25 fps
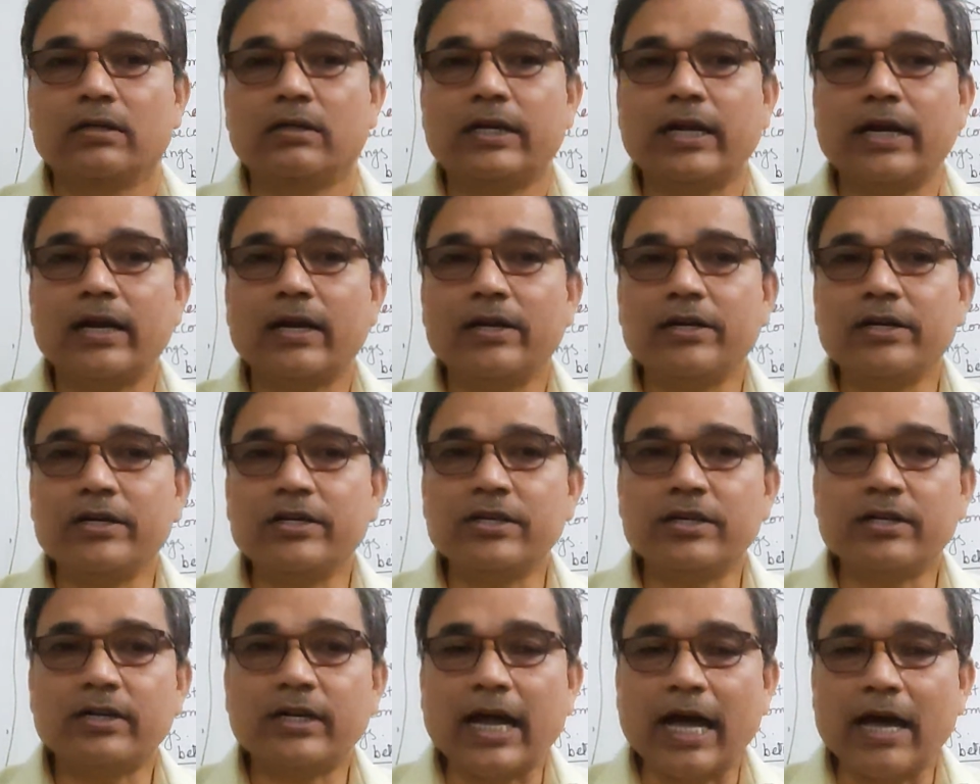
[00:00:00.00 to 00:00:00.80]
There
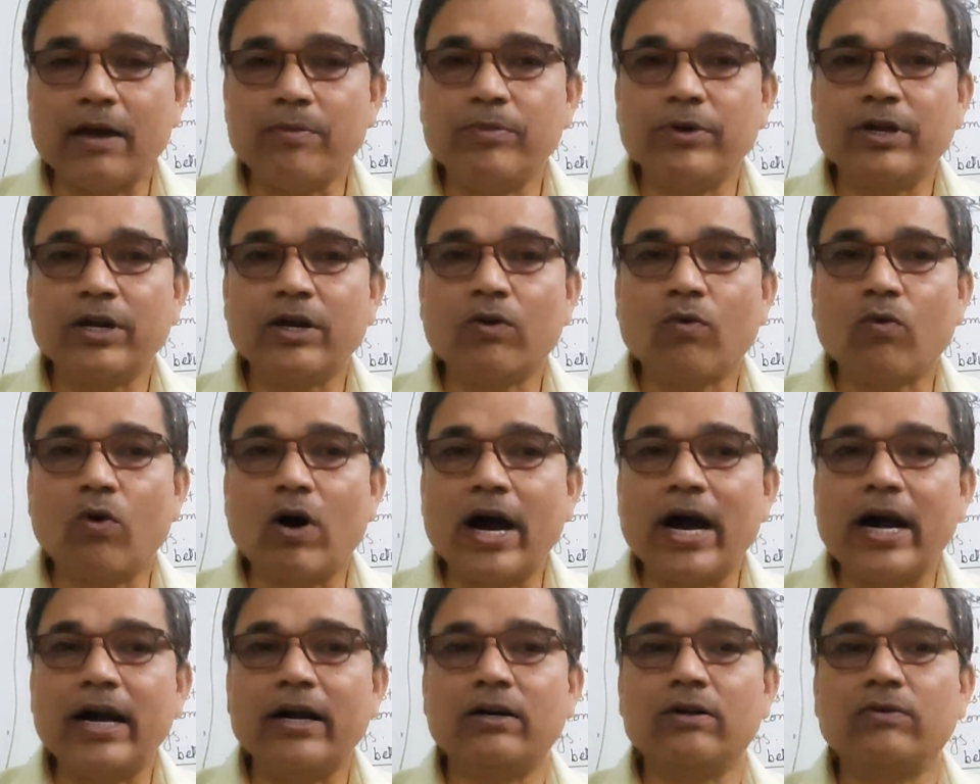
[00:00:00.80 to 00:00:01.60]
is a time
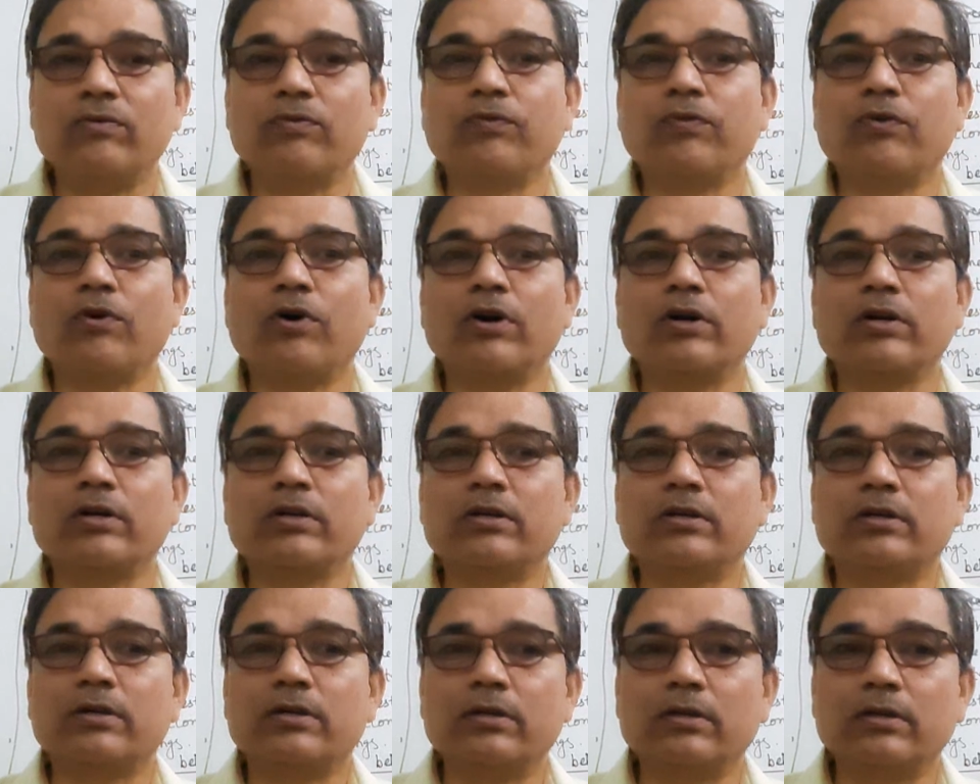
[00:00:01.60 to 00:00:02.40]
required
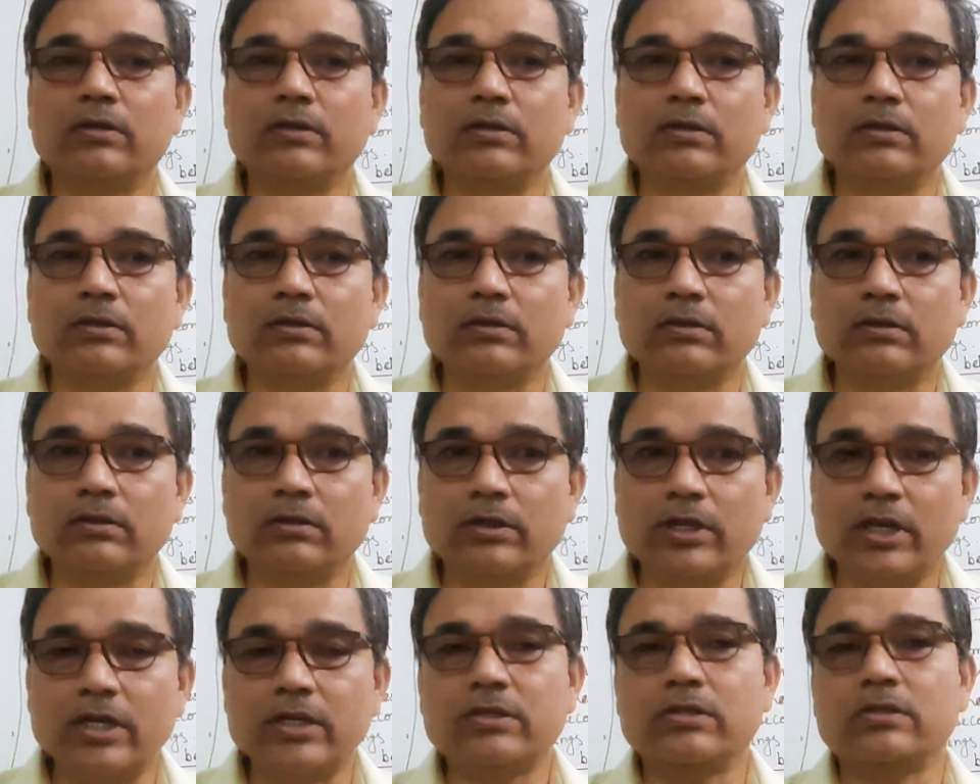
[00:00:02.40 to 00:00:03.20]
for
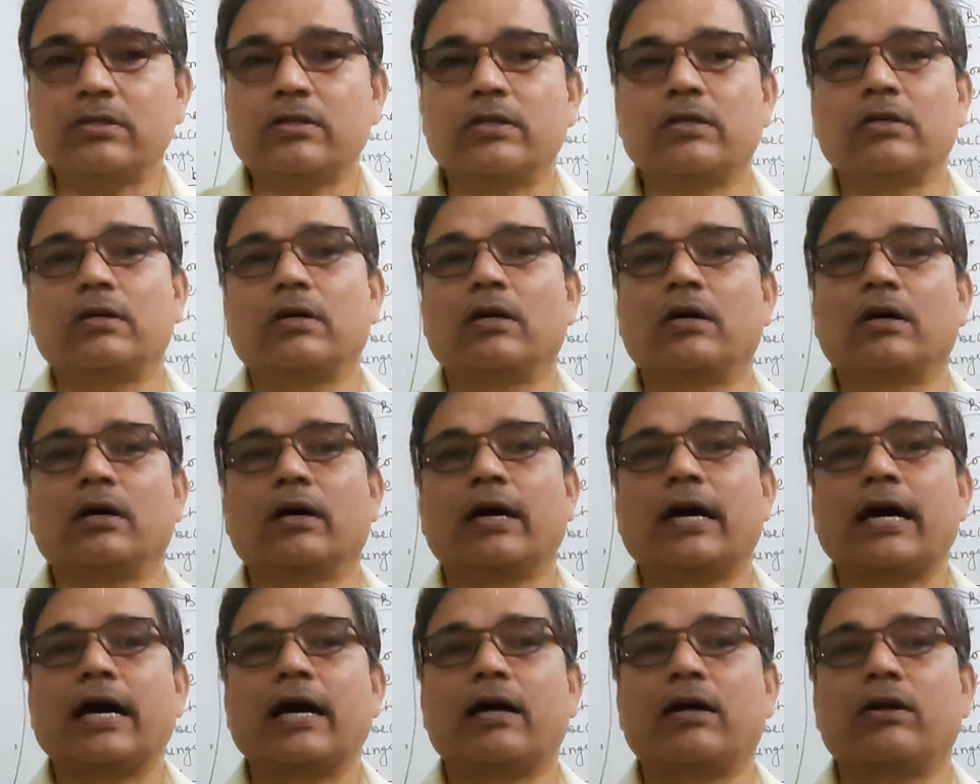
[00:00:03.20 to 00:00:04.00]
this
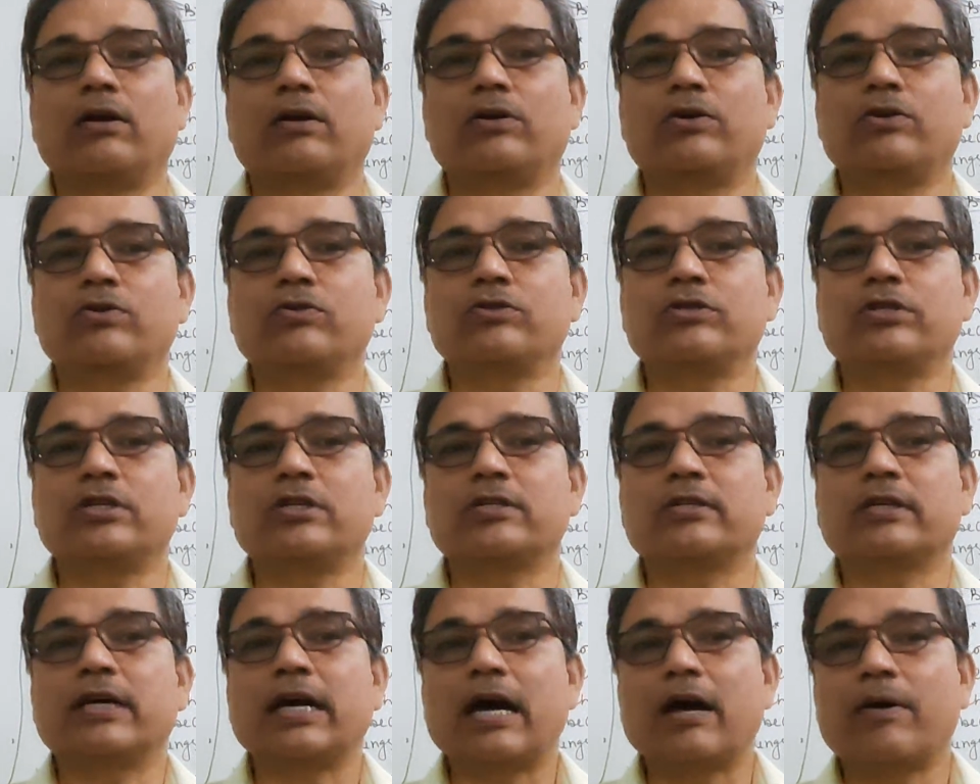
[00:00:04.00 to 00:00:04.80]
reduce
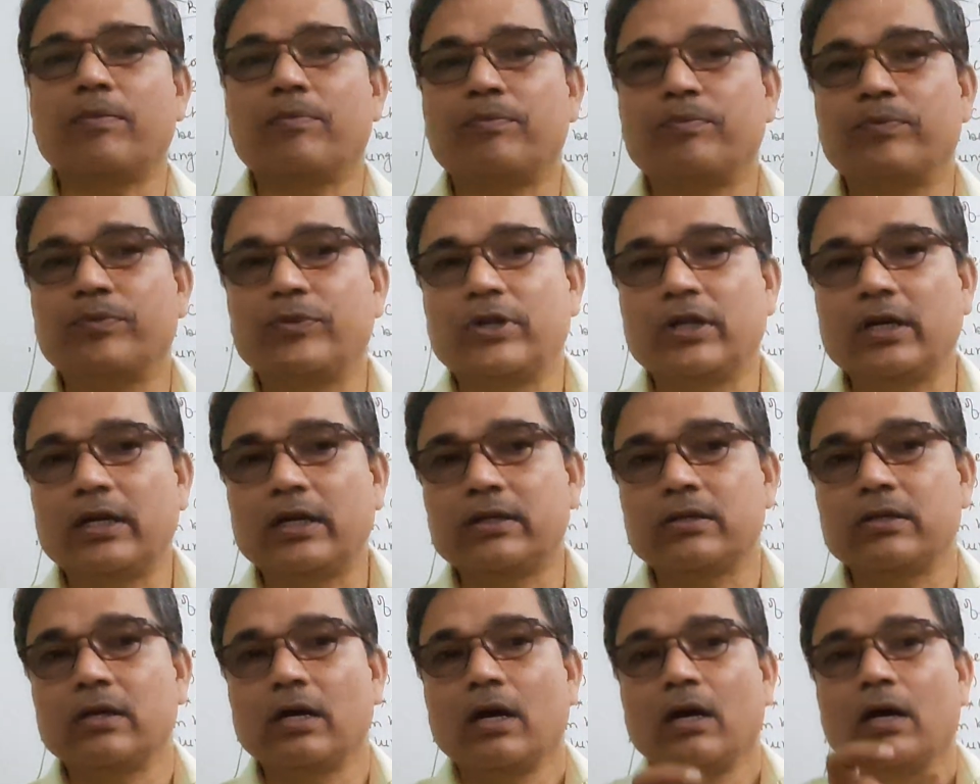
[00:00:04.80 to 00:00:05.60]
this gap.
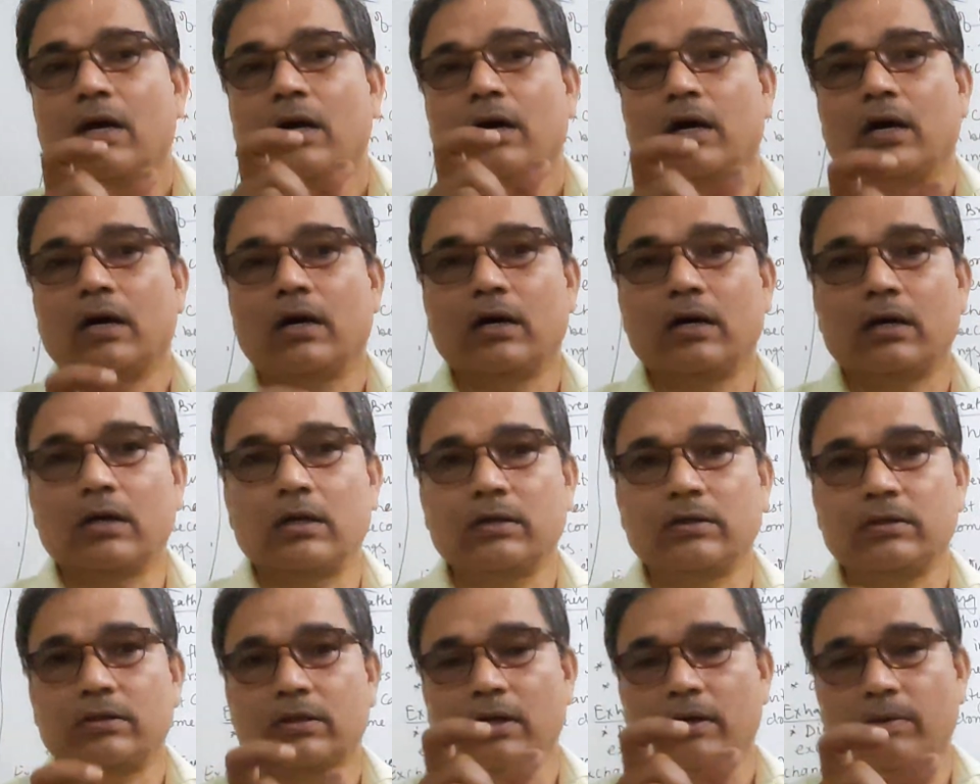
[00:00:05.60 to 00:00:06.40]
The
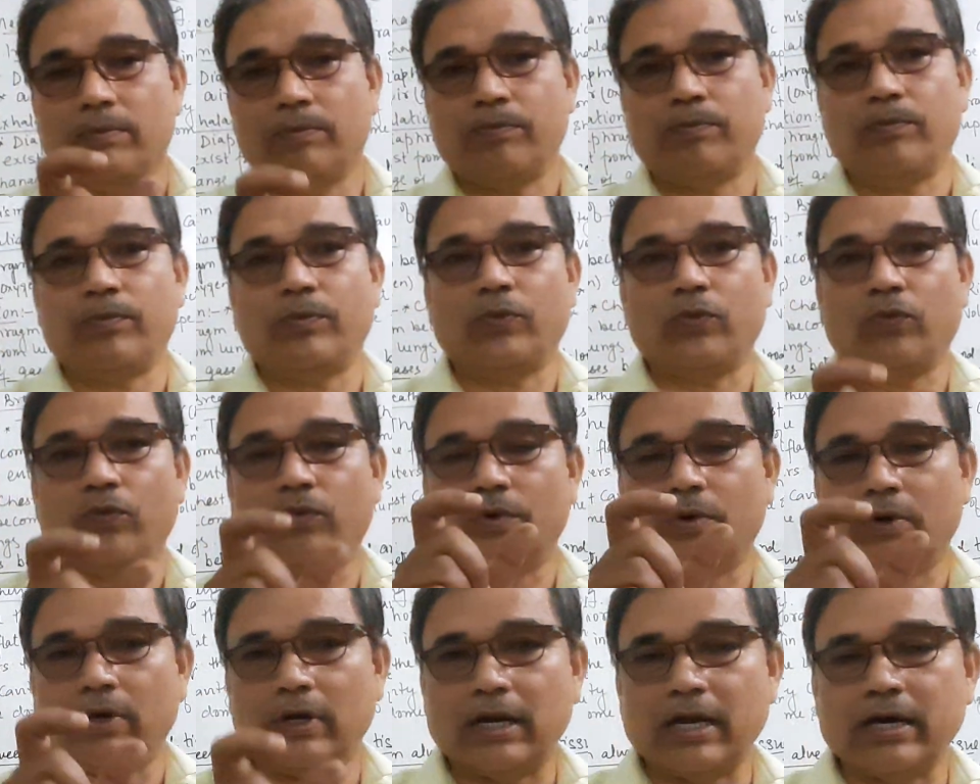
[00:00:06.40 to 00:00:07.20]

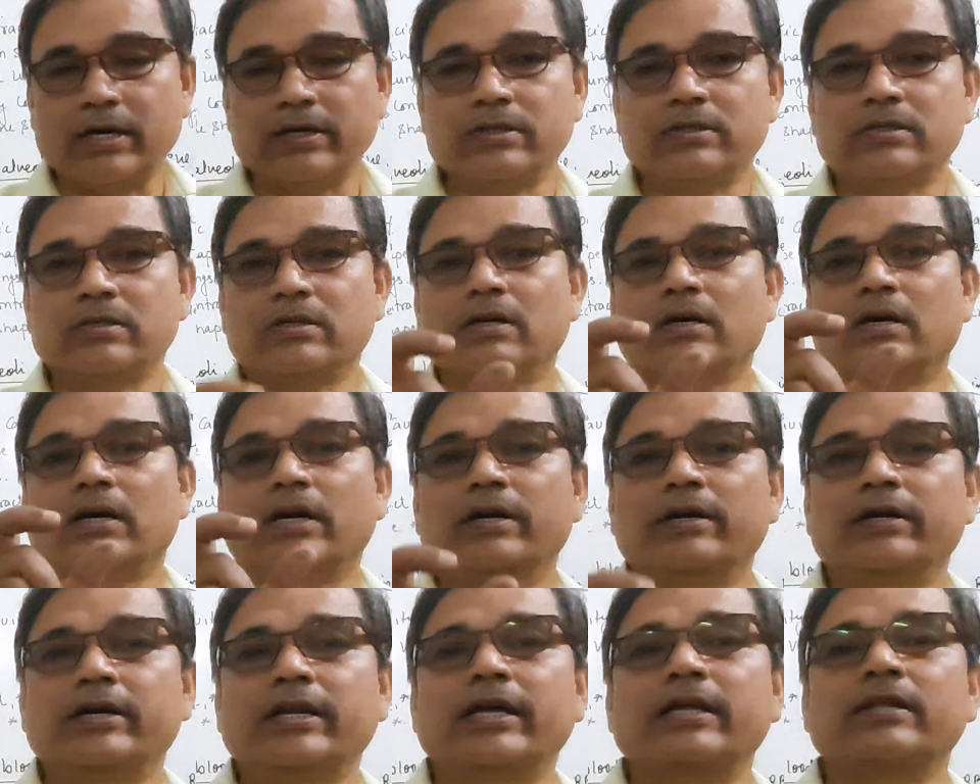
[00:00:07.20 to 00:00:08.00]
lungs
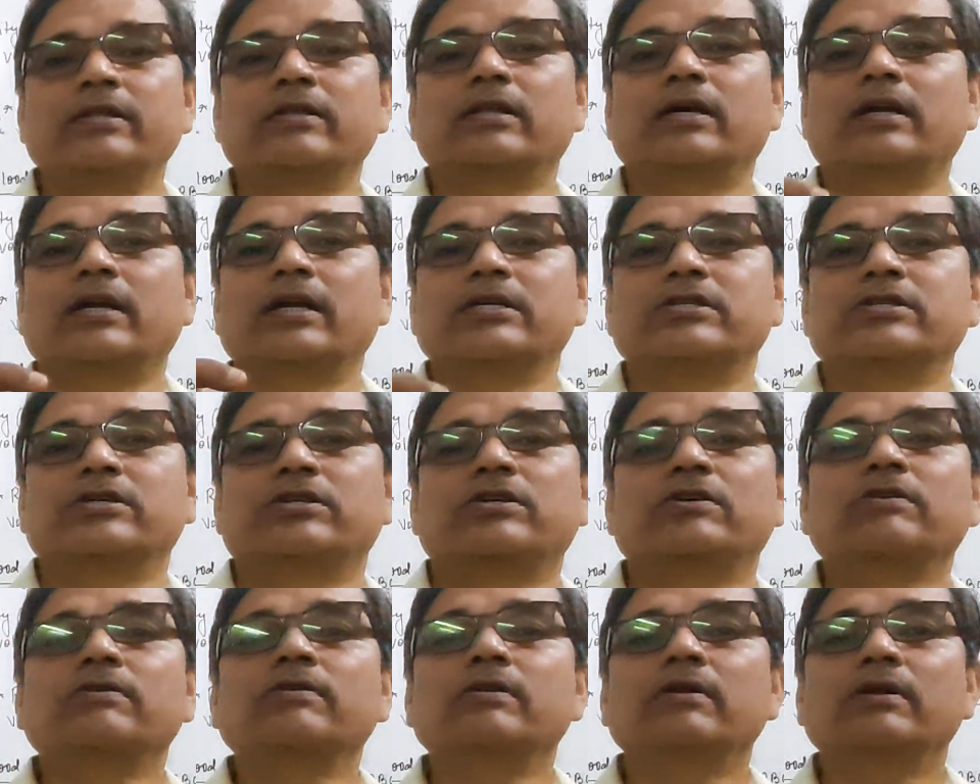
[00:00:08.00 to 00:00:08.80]
contain the
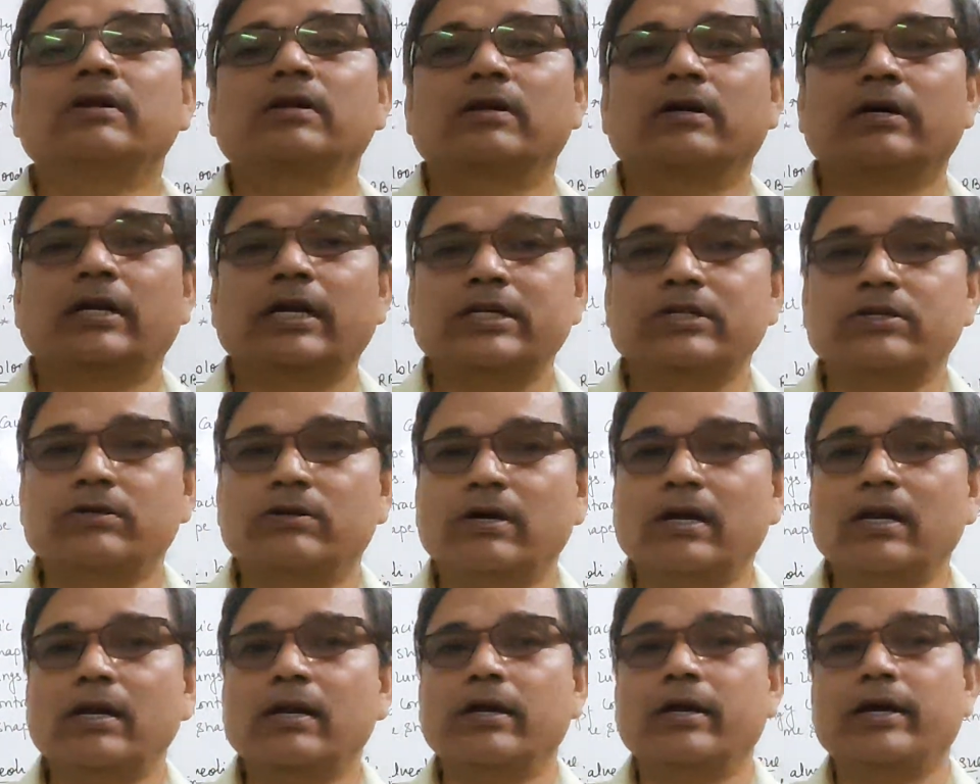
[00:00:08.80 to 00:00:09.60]

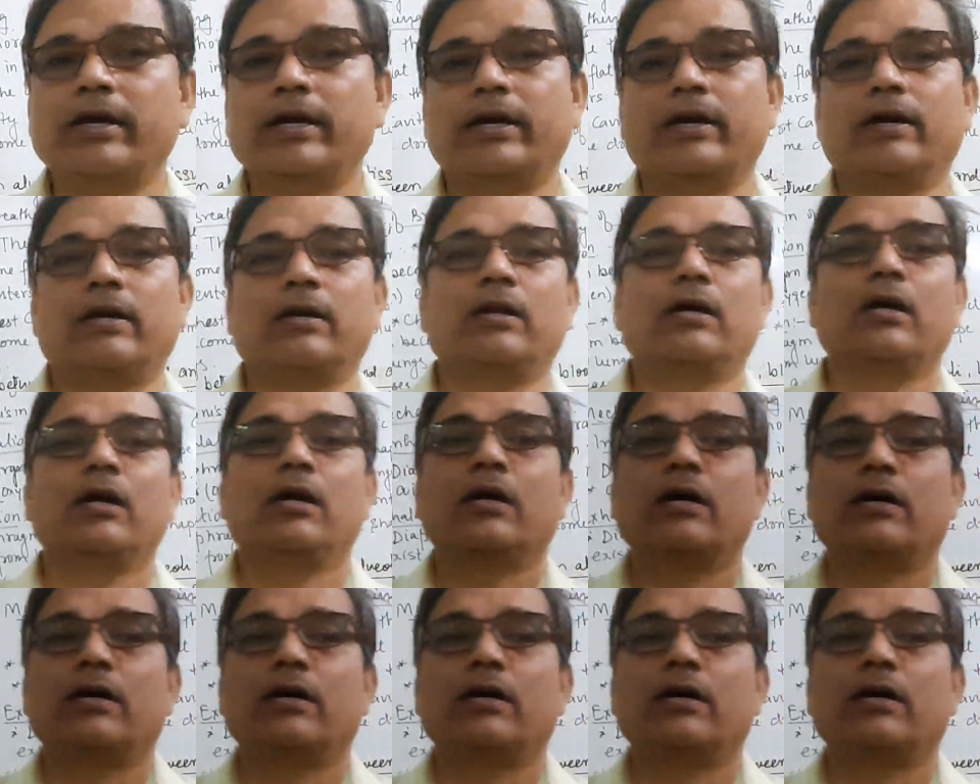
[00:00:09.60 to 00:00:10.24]
residual air,